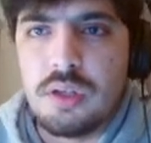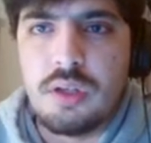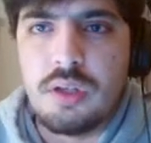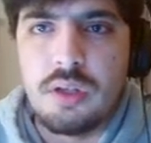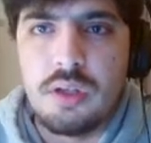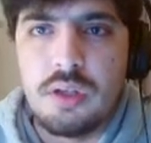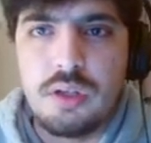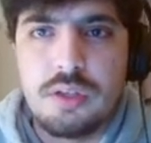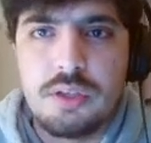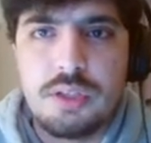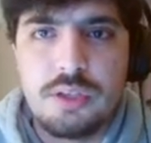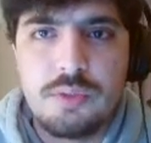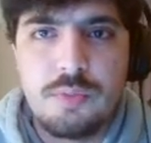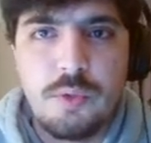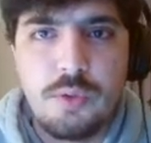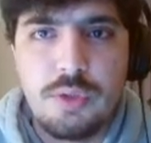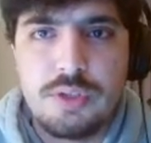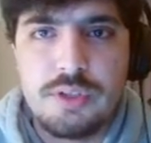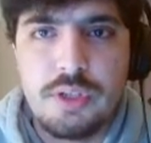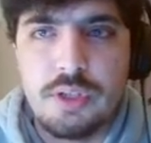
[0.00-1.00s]
just
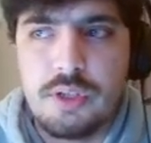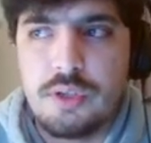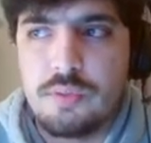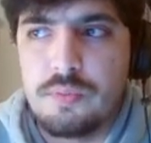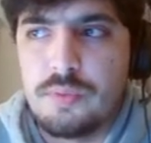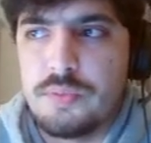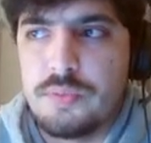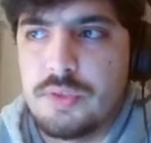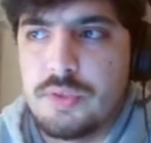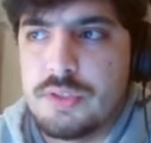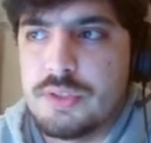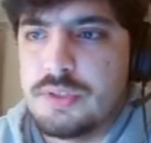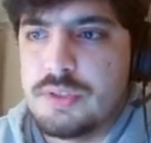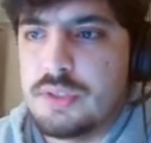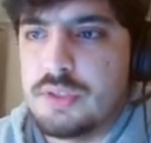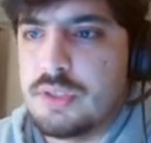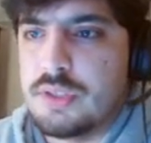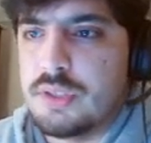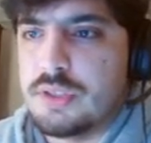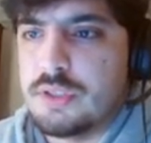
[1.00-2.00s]
for the sake of
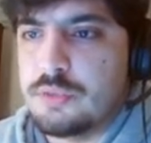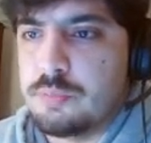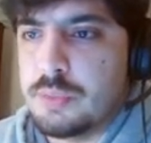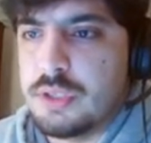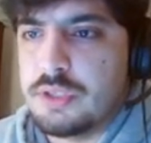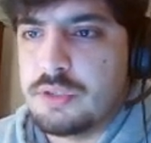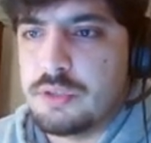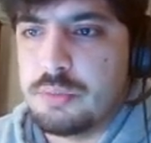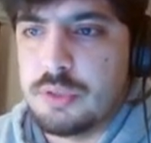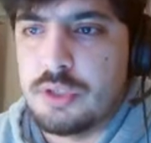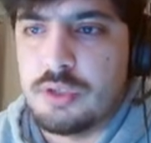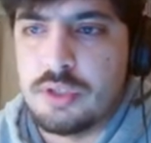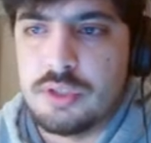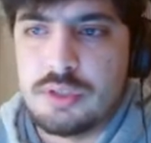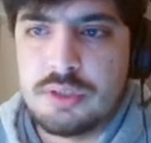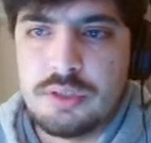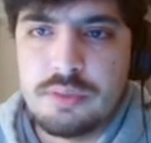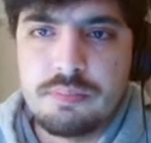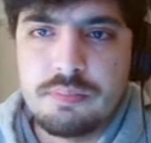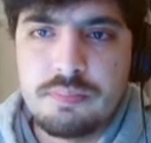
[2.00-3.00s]
efficiency and speed, to be
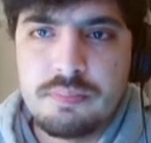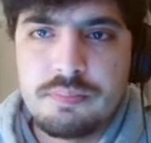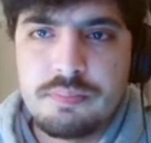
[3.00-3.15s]
honest.